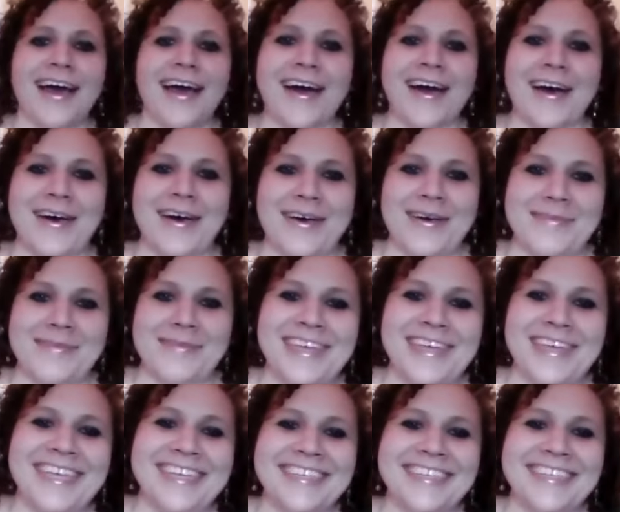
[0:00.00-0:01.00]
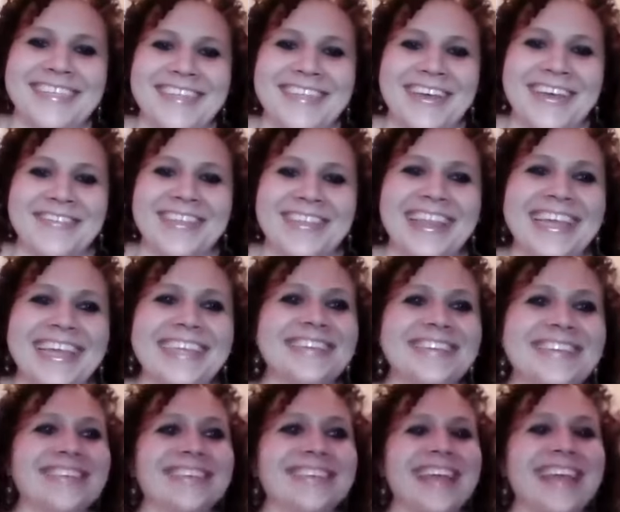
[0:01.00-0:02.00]
Um, so like,
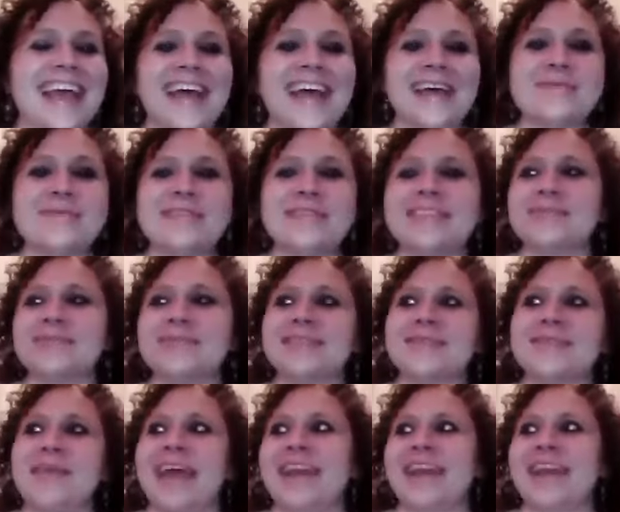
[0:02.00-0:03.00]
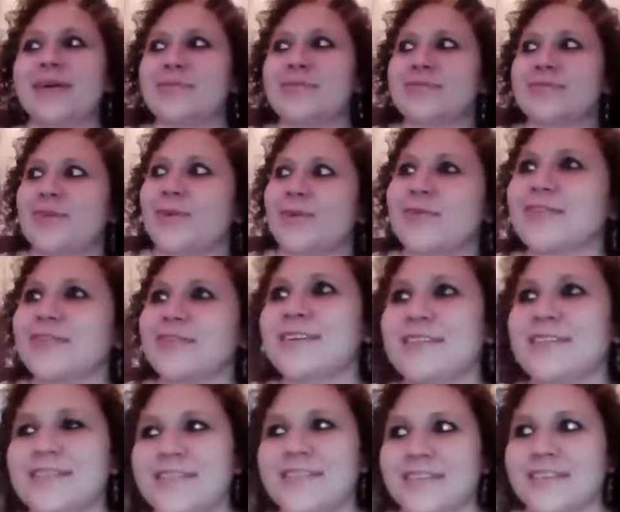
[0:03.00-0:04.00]
you're just, it was, it was, and I will totally
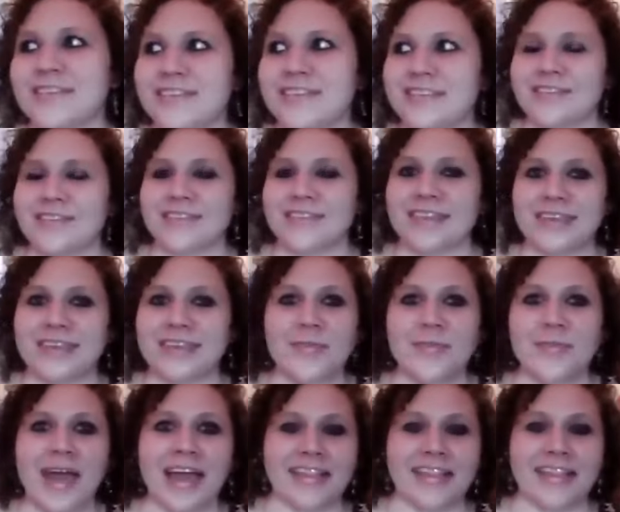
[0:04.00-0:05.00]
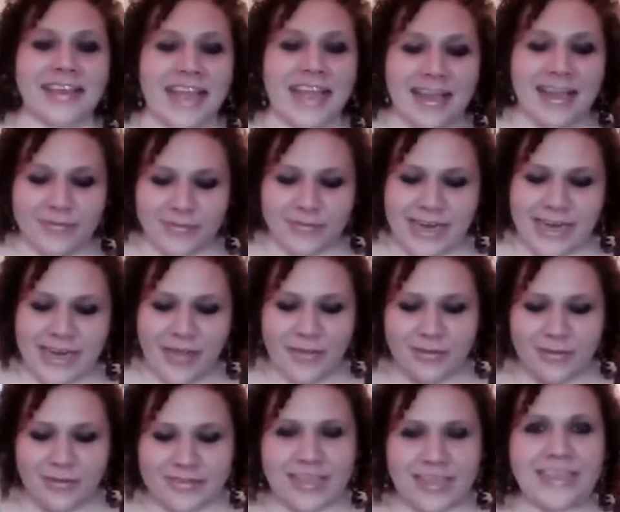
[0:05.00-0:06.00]
encourage our listeners, like, go back, like every
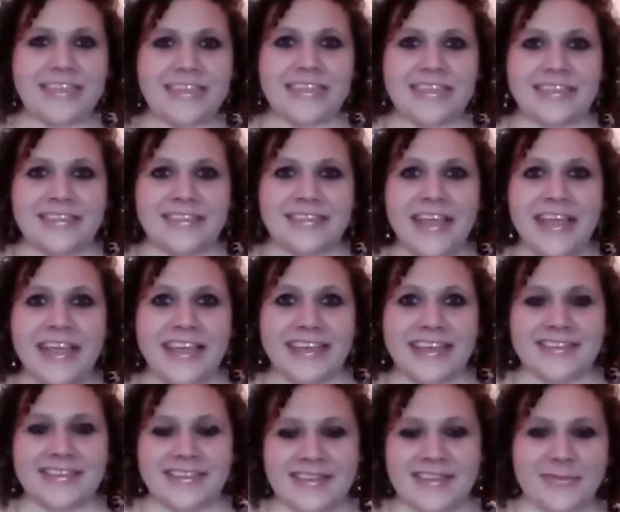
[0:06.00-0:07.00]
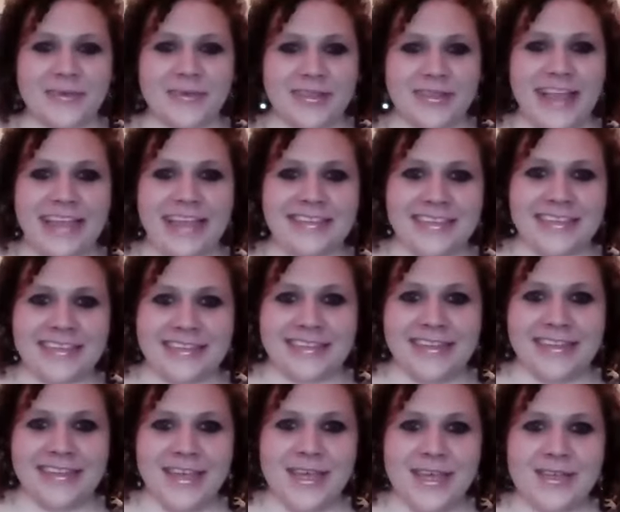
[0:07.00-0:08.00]
other sentence is a different
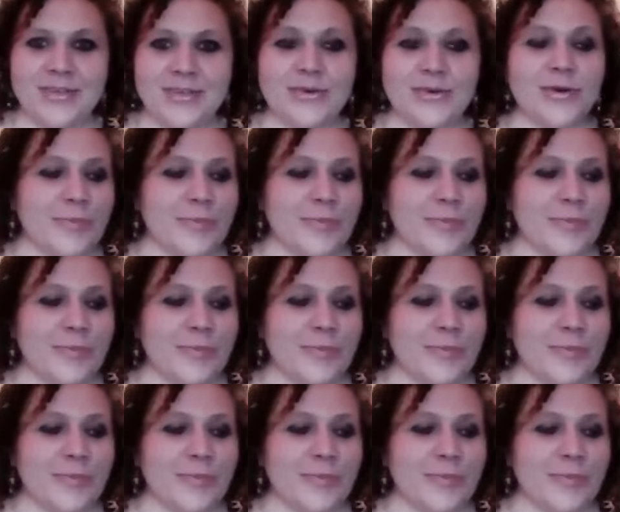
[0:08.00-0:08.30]
lesson to